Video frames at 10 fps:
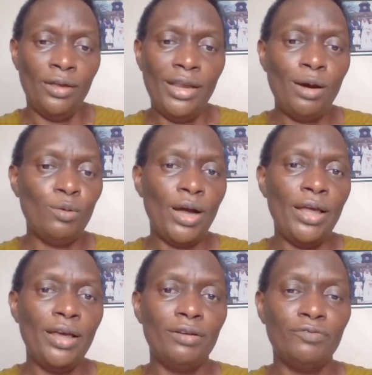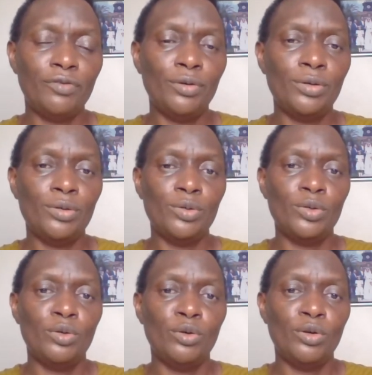Now, I have
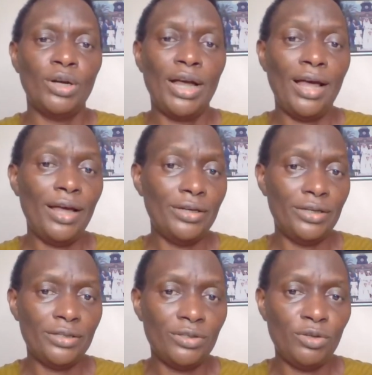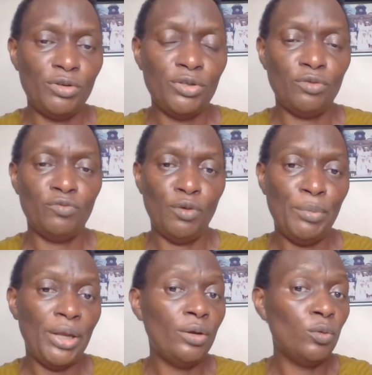heard stories of
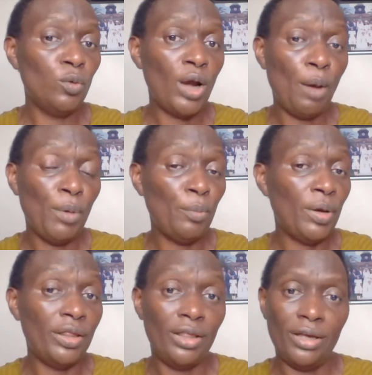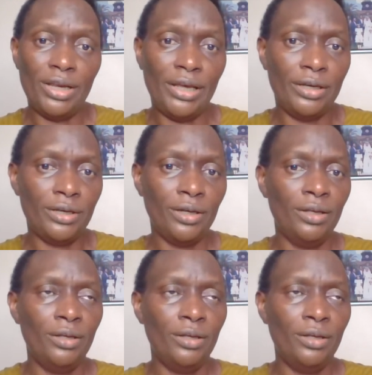women who come up and they're like,